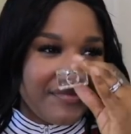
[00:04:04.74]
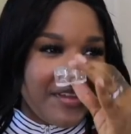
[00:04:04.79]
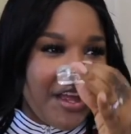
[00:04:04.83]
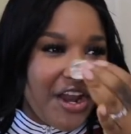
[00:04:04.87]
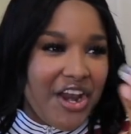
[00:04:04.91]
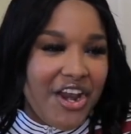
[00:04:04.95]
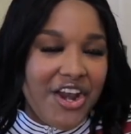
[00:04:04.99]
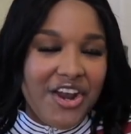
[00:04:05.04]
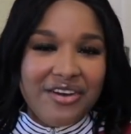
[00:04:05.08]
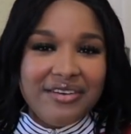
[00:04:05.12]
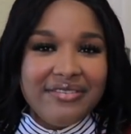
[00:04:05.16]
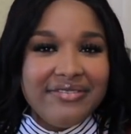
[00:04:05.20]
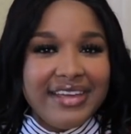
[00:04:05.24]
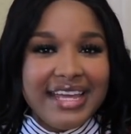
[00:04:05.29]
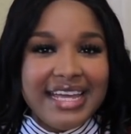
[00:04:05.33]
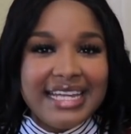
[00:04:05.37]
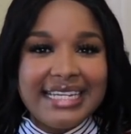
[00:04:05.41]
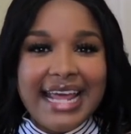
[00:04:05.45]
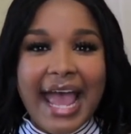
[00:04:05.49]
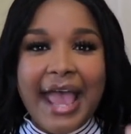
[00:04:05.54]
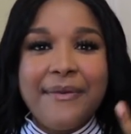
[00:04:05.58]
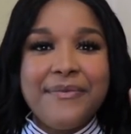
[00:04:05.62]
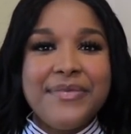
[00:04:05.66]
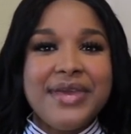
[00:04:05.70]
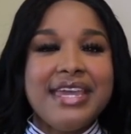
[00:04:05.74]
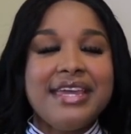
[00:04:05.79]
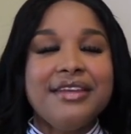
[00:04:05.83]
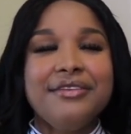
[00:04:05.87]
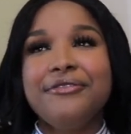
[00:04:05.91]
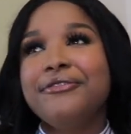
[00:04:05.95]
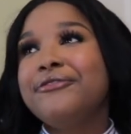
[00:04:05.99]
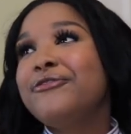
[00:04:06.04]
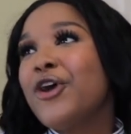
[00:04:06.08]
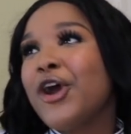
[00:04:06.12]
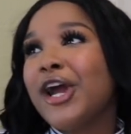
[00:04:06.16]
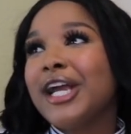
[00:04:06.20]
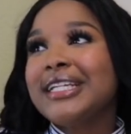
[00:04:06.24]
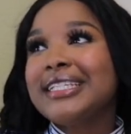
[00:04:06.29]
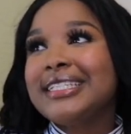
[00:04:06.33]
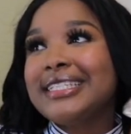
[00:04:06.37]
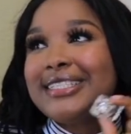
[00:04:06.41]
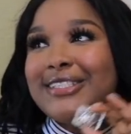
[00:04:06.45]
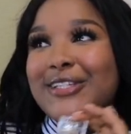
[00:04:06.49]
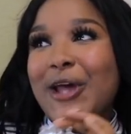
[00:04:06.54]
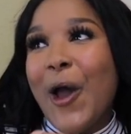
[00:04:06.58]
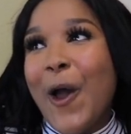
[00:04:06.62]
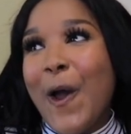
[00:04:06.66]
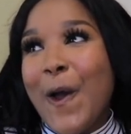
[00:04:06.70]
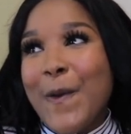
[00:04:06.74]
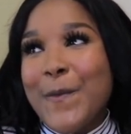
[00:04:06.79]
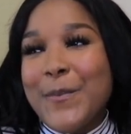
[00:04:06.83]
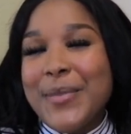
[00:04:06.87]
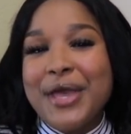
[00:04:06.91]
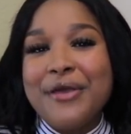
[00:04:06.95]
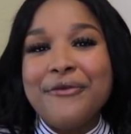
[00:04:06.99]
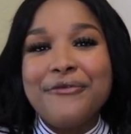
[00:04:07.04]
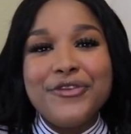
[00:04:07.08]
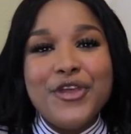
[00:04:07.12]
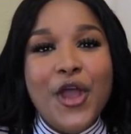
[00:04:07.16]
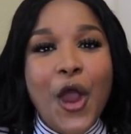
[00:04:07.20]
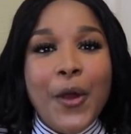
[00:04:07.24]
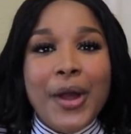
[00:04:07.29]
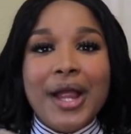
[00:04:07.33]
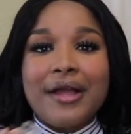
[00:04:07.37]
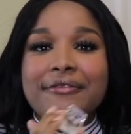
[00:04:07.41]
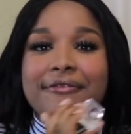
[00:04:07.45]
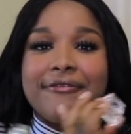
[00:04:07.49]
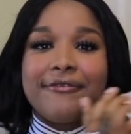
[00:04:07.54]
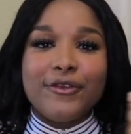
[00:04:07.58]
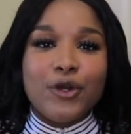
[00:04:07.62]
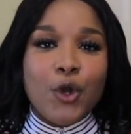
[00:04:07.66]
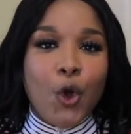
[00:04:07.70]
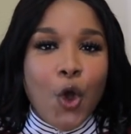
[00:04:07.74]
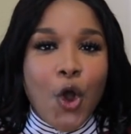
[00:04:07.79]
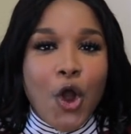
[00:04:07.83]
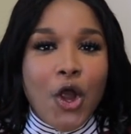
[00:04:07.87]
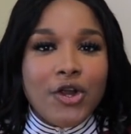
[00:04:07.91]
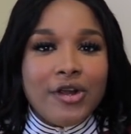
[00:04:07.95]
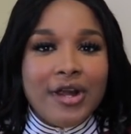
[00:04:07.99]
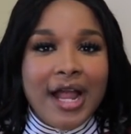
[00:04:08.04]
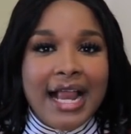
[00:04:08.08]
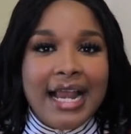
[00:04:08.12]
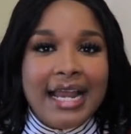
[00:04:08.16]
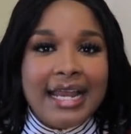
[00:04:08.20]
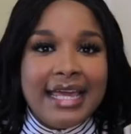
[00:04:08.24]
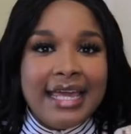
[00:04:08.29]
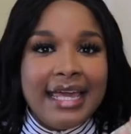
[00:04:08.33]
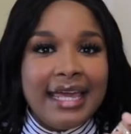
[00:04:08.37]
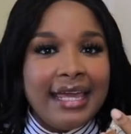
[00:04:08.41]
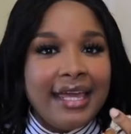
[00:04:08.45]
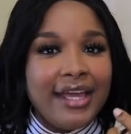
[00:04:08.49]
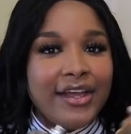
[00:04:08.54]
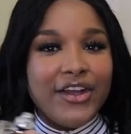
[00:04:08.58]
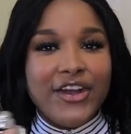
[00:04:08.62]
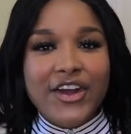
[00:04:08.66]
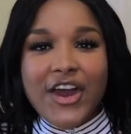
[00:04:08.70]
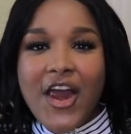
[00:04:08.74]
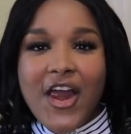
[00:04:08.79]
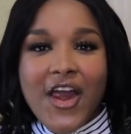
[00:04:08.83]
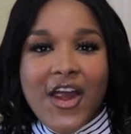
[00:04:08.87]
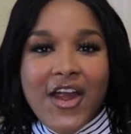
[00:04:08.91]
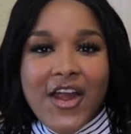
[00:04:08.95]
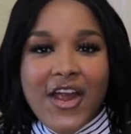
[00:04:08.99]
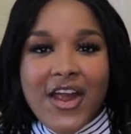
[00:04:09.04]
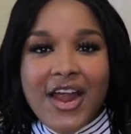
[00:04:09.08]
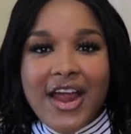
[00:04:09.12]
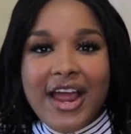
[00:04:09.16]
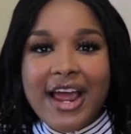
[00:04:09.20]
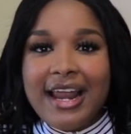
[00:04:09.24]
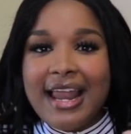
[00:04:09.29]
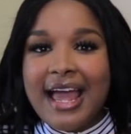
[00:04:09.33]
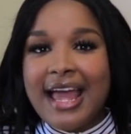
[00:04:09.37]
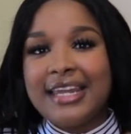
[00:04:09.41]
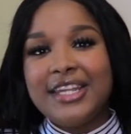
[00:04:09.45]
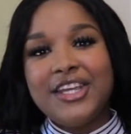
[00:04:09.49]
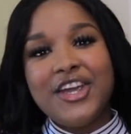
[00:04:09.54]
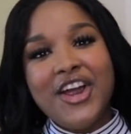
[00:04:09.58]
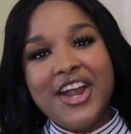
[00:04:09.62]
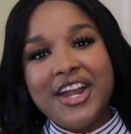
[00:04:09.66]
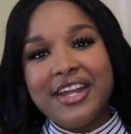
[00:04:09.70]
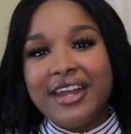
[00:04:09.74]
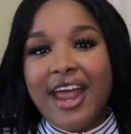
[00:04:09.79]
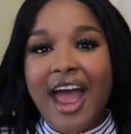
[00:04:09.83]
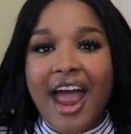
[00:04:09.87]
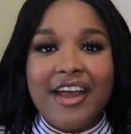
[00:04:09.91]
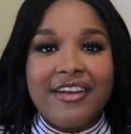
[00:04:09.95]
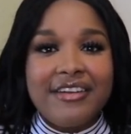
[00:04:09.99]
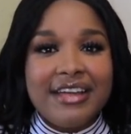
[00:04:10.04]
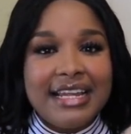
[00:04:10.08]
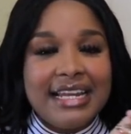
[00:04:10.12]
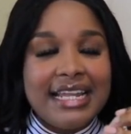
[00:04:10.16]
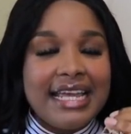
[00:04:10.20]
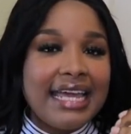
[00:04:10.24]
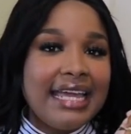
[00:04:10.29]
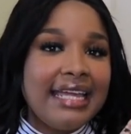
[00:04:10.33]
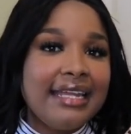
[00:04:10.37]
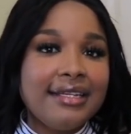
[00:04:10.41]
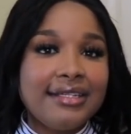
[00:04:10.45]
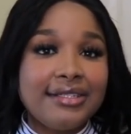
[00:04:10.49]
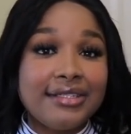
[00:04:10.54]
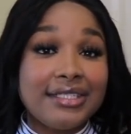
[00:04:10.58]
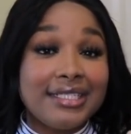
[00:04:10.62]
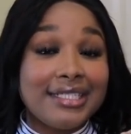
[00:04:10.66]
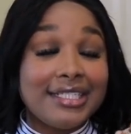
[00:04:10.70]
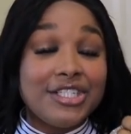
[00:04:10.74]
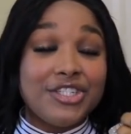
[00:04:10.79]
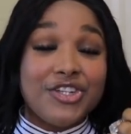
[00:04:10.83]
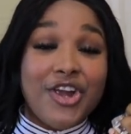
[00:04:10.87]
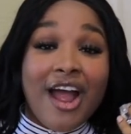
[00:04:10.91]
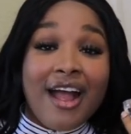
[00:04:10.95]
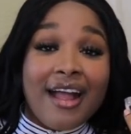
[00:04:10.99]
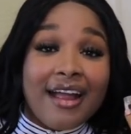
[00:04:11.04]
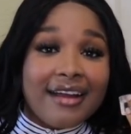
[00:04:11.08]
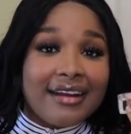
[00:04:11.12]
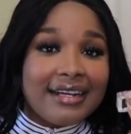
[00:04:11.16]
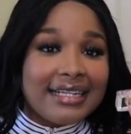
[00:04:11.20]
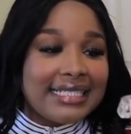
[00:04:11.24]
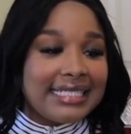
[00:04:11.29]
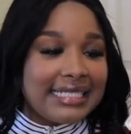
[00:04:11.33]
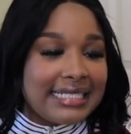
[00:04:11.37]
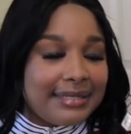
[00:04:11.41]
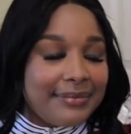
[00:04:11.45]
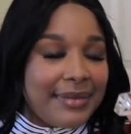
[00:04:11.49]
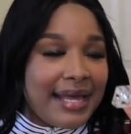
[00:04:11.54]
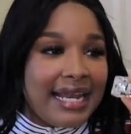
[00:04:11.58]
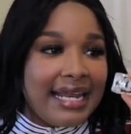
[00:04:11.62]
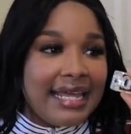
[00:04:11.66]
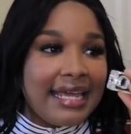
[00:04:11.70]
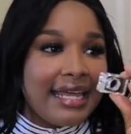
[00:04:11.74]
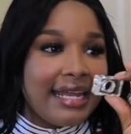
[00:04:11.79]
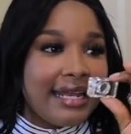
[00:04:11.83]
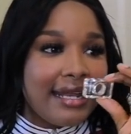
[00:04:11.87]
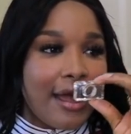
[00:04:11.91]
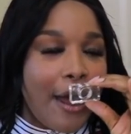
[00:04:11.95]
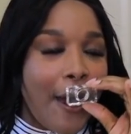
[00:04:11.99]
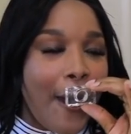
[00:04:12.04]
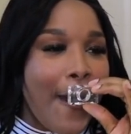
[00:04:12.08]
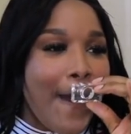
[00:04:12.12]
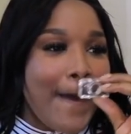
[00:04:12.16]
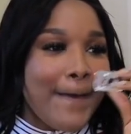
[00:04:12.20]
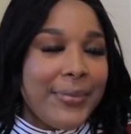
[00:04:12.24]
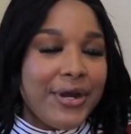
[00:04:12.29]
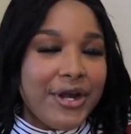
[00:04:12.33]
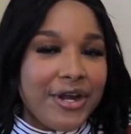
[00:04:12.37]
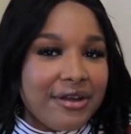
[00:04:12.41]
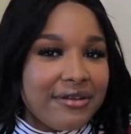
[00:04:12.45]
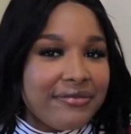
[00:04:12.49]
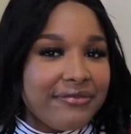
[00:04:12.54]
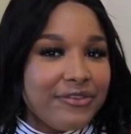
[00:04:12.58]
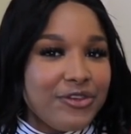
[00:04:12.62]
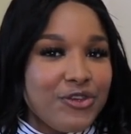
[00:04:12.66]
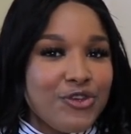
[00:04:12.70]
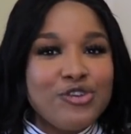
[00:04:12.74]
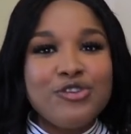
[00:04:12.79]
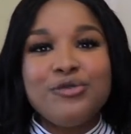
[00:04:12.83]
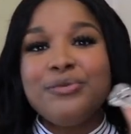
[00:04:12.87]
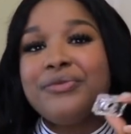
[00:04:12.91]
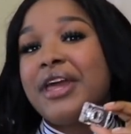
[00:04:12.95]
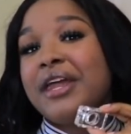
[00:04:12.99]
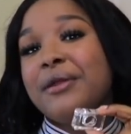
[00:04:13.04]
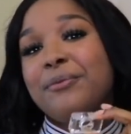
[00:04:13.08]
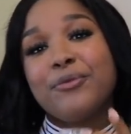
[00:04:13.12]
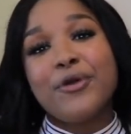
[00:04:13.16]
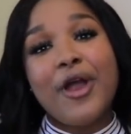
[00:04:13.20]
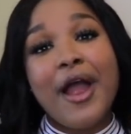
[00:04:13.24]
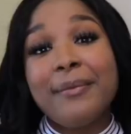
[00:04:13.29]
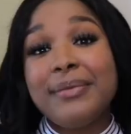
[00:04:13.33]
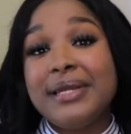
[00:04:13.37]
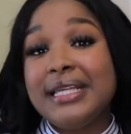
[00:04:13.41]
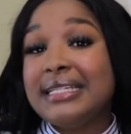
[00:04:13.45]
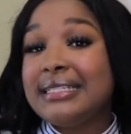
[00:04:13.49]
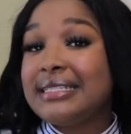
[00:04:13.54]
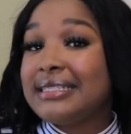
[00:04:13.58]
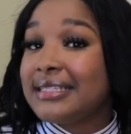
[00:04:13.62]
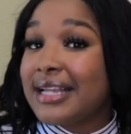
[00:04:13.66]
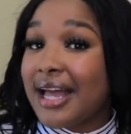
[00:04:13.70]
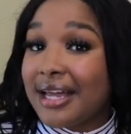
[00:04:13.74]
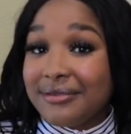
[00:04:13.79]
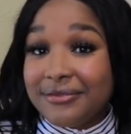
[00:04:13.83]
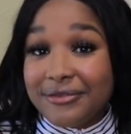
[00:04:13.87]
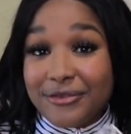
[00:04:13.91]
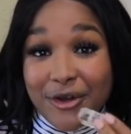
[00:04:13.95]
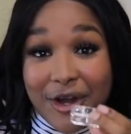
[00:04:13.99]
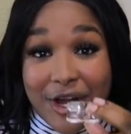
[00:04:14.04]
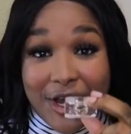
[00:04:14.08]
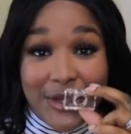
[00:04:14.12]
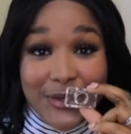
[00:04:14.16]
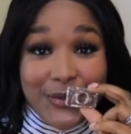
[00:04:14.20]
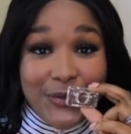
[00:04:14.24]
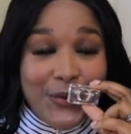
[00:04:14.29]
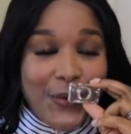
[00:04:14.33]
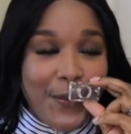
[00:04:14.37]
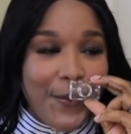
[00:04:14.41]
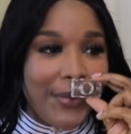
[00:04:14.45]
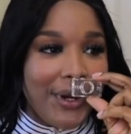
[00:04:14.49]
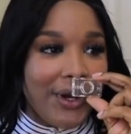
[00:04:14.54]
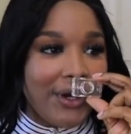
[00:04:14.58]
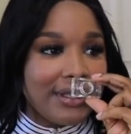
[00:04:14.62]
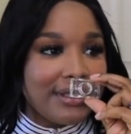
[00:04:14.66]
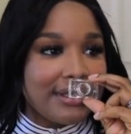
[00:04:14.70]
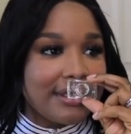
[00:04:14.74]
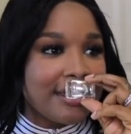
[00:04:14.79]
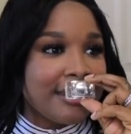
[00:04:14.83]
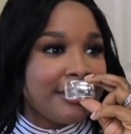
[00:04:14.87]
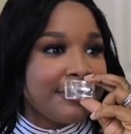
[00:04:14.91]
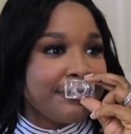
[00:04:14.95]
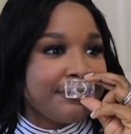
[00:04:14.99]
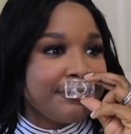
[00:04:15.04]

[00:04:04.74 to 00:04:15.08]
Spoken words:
Love it. I mean, for some, if you're a florally girl and you're not really into stronger smelling perfume, then probably it's not for you, but